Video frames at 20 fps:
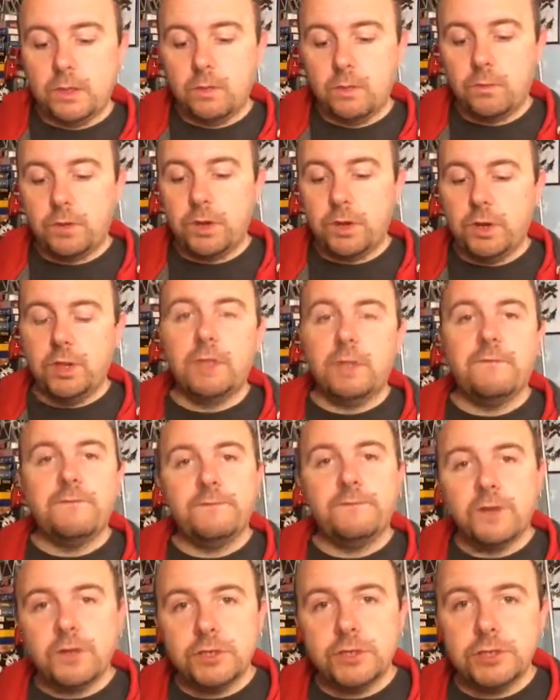were the
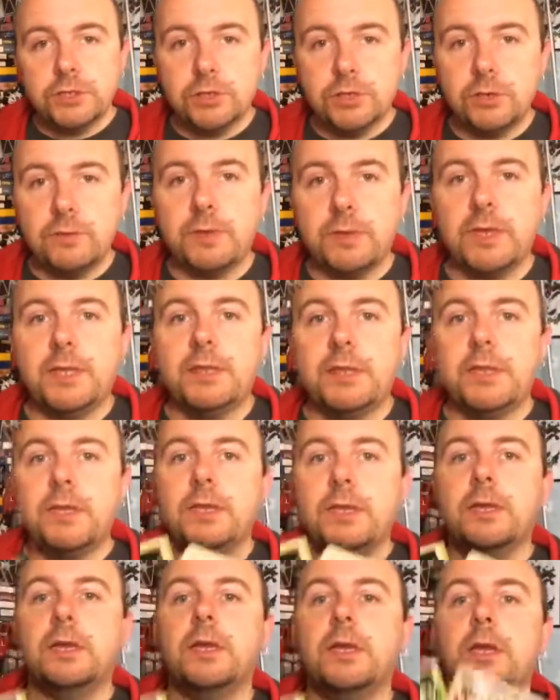first two in
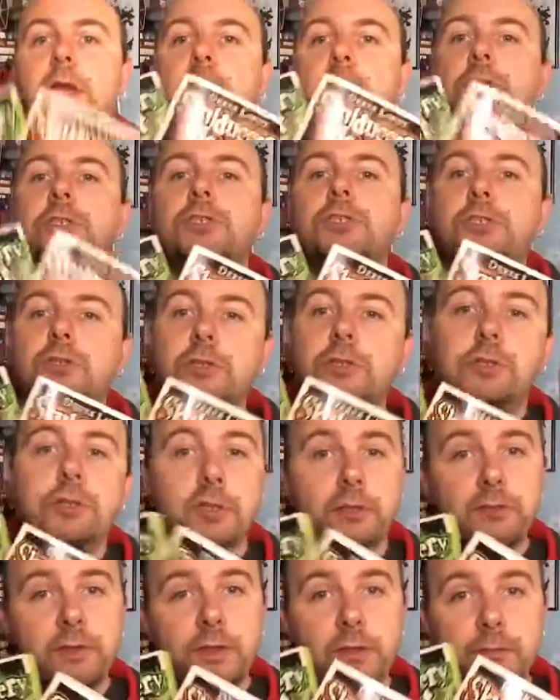the
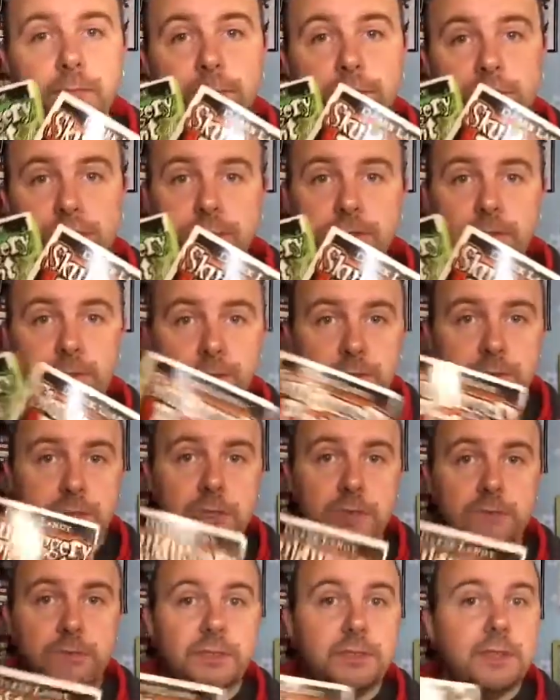Skullduggery Pleasant
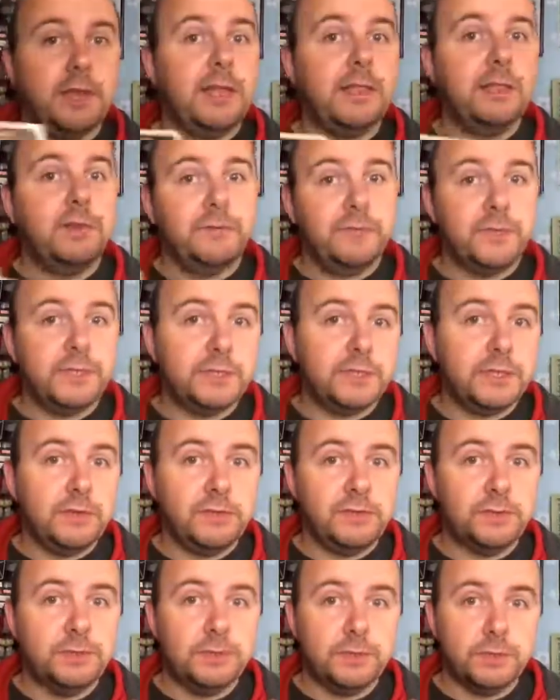series. Now I love this
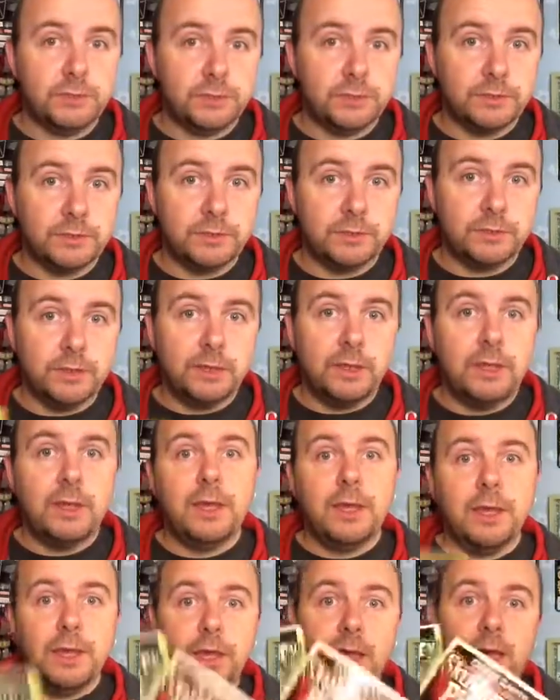series of books.
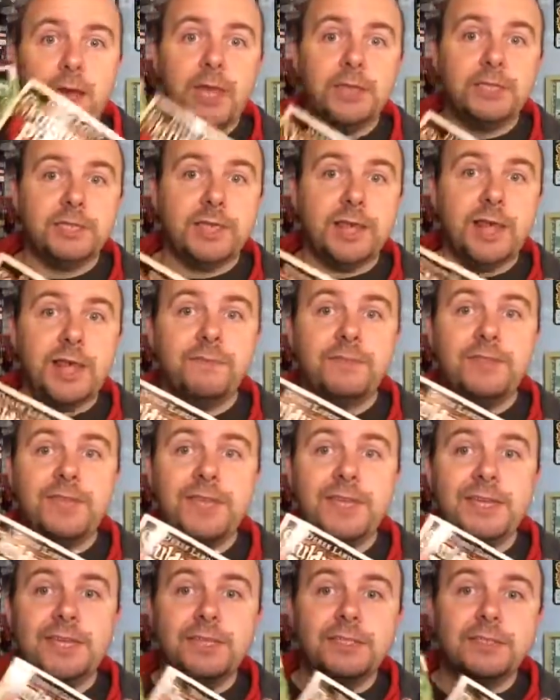I actually have
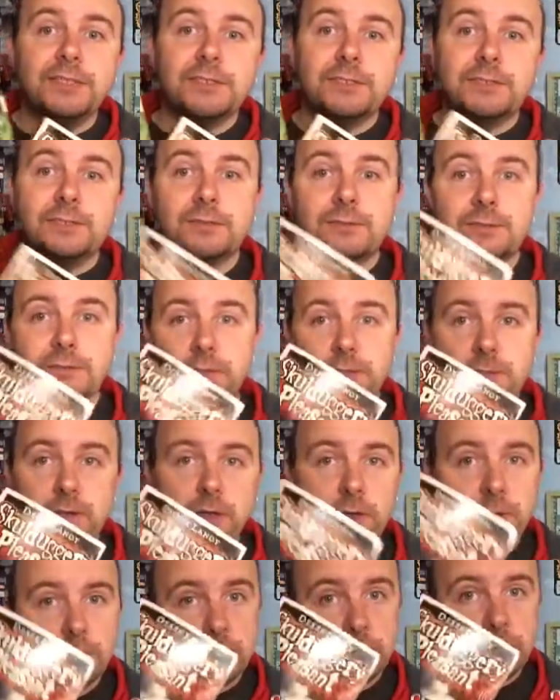these
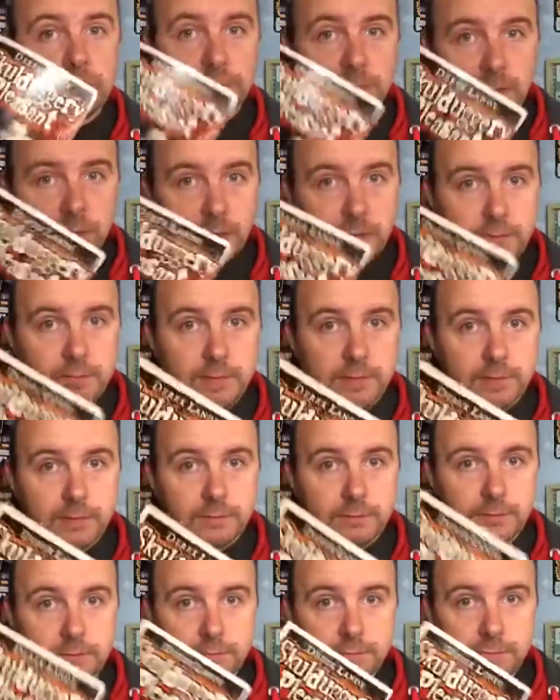on hardback.
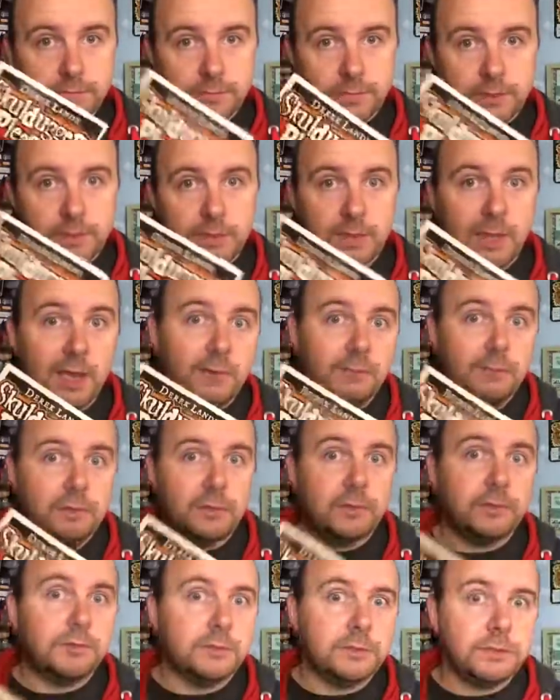In
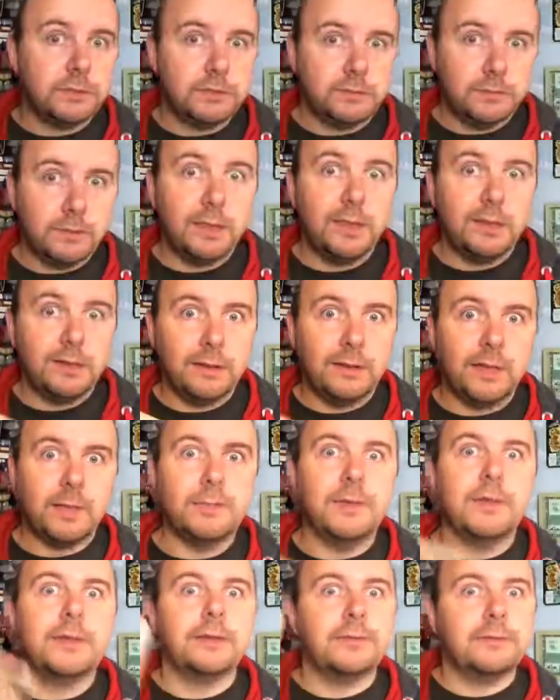hardback, I should say. In
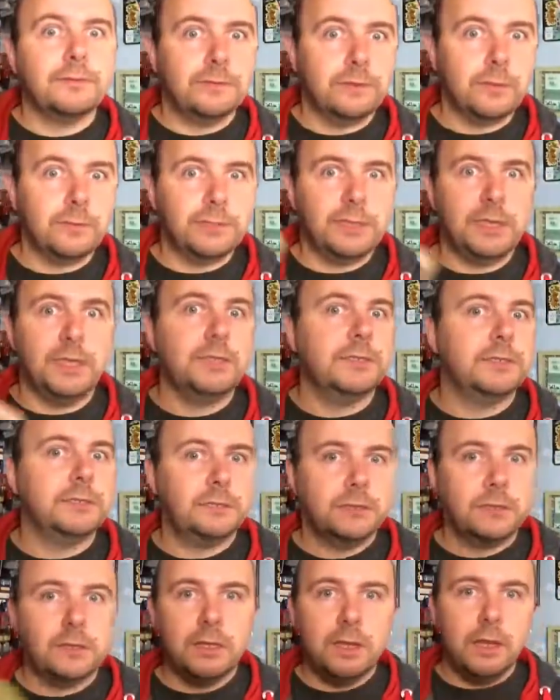hardback. Upstairs
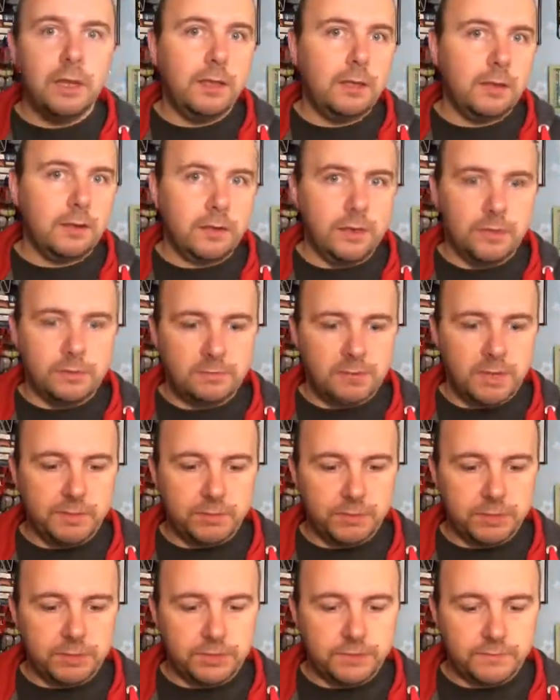on my
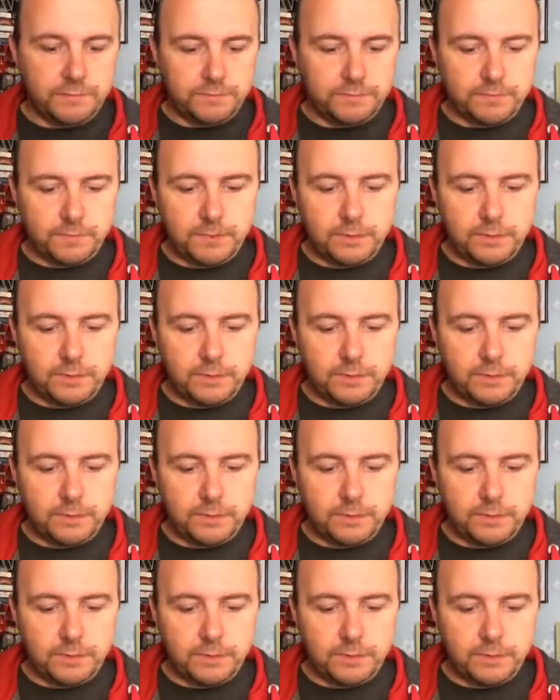bookshelf.